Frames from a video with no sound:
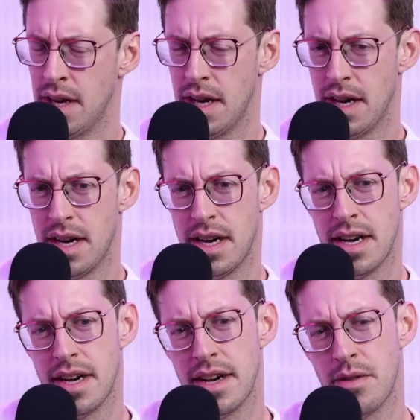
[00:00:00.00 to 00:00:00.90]

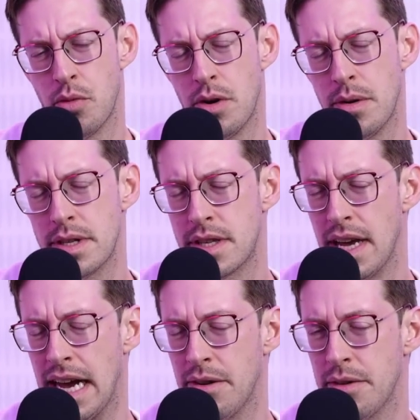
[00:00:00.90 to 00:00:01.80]
Well,
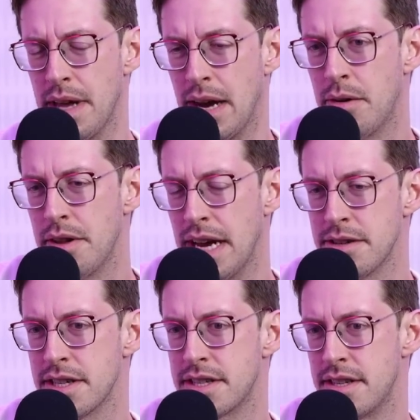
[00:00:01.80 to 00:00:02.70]

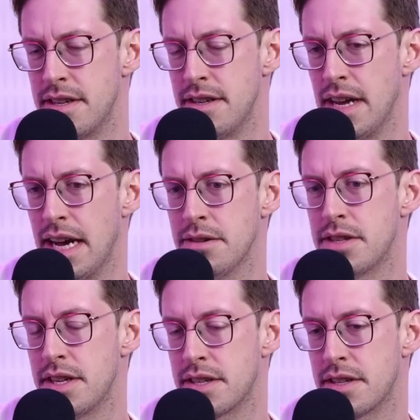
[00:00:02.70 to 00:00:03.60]
how's
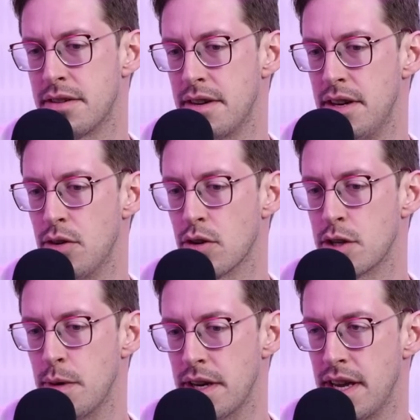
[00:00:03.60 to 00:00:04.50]
this
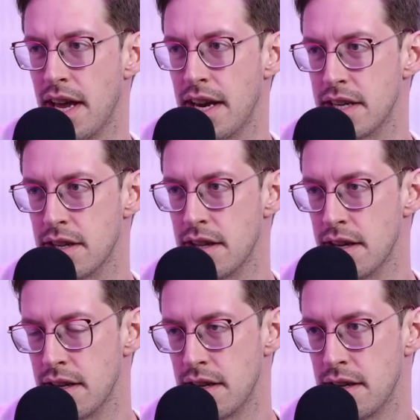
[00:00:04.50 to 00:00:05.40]
endorsement getting to
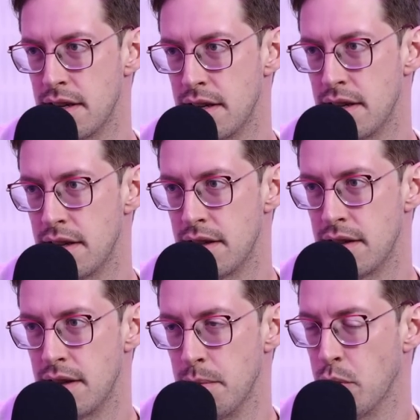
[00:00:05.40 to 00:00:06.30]
the
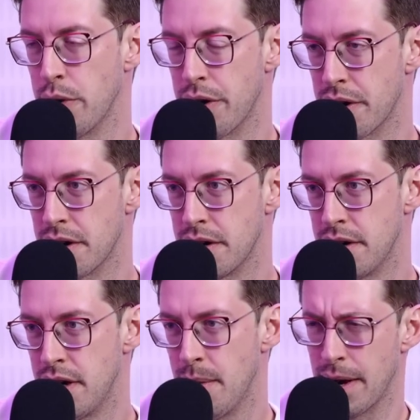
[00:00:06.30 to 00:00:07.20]
employer?
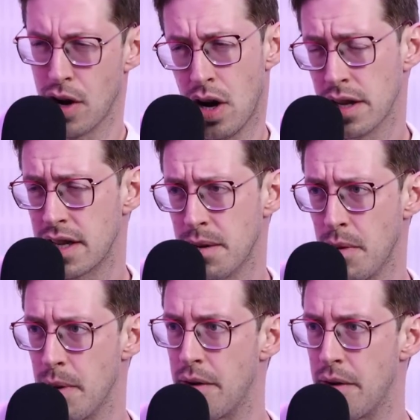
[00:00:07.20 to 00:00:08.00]
Am I calling them? Am I